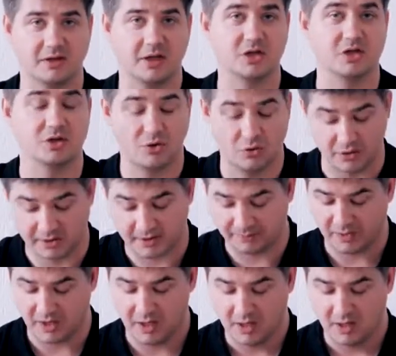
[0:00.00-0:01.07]
Here is the
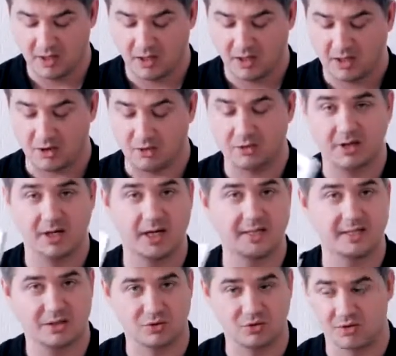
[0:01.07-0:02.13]
box. Here are the
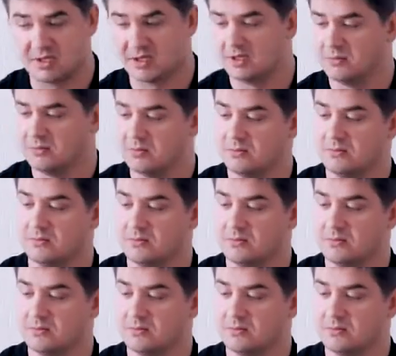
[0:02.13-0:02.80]
instructions.